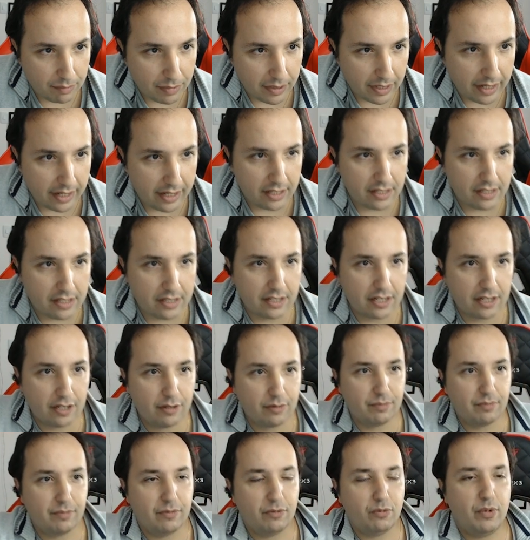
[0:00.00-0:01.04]
play
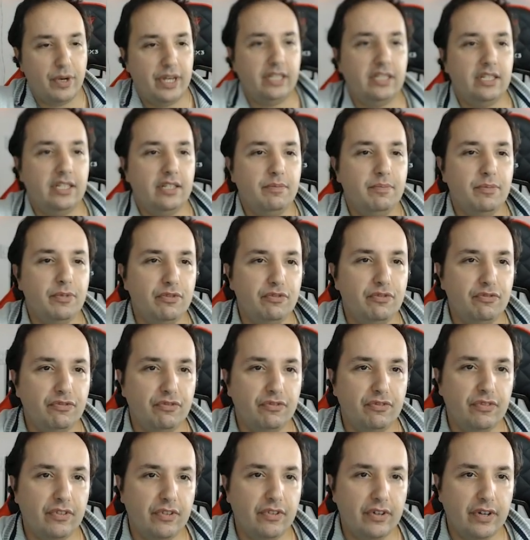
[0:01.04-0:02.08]
some waiting
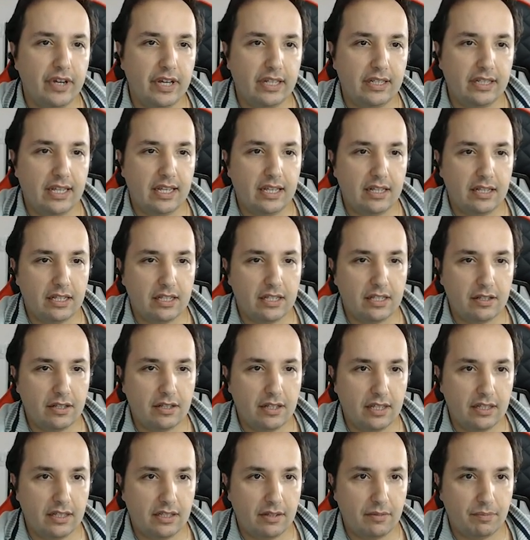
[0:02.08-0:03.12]
move, and
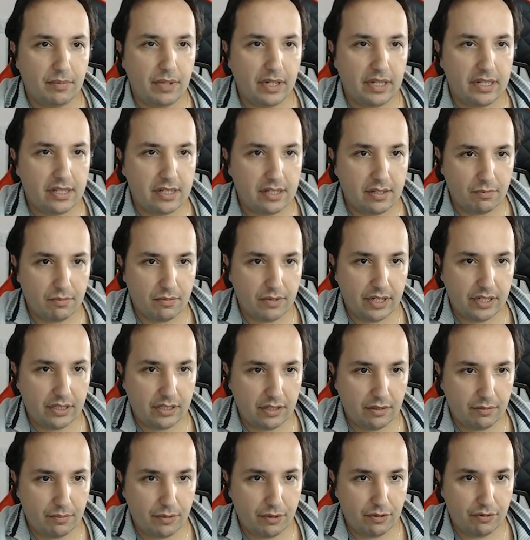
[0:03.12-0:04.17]
then play some
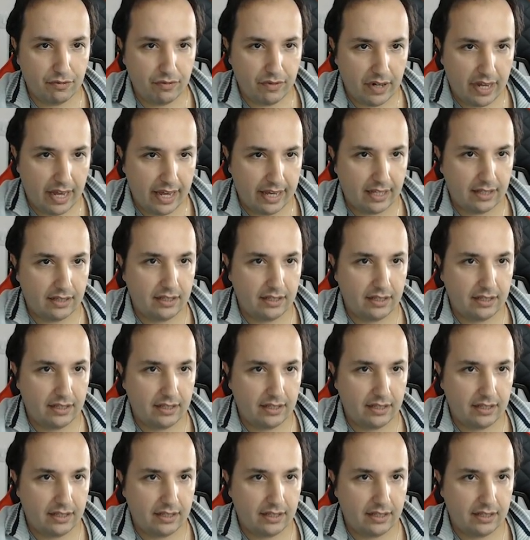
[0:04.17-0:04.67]
waiting move like